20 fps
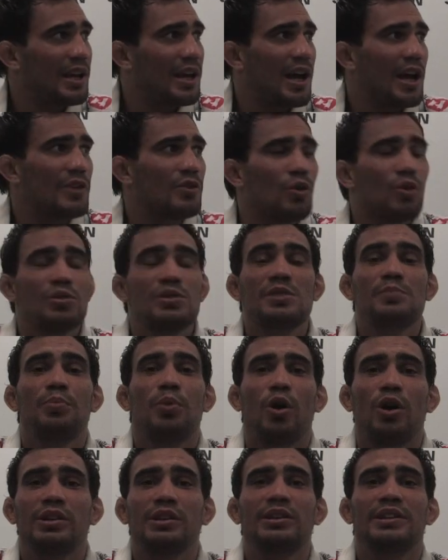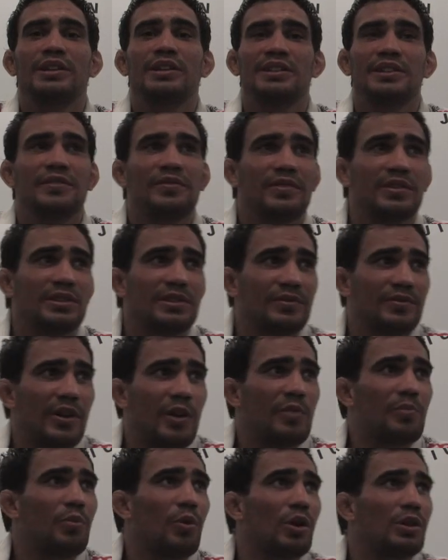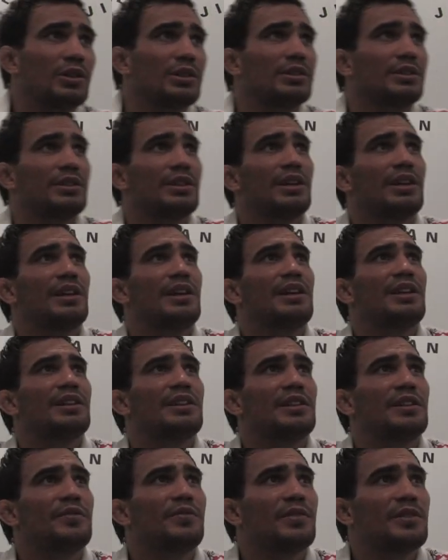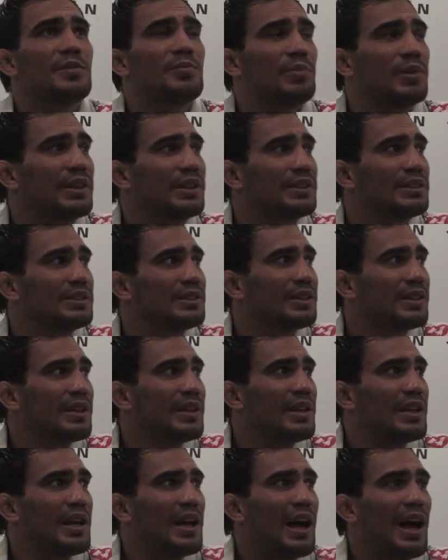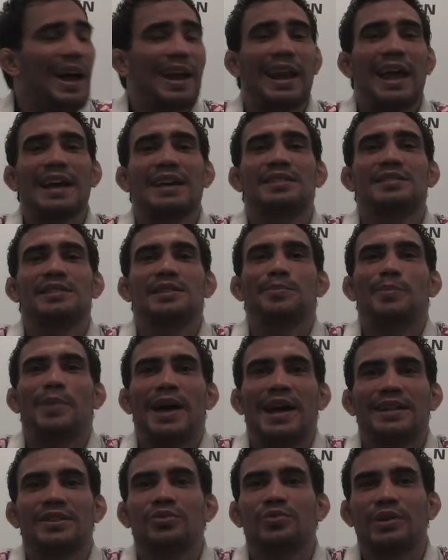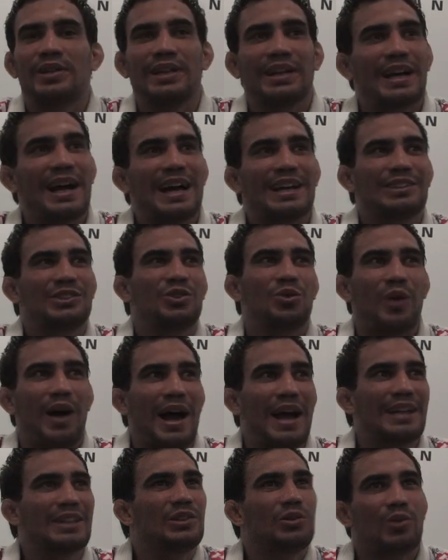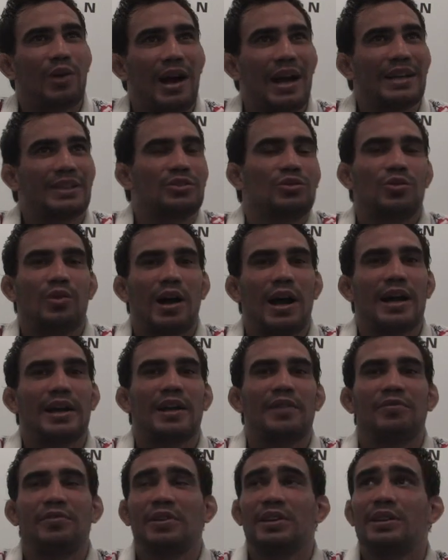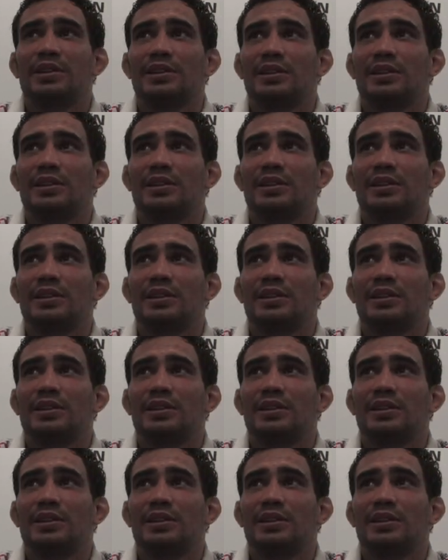I know it's important the defense, very important defense, but I like cements when the guy try, try, try. I think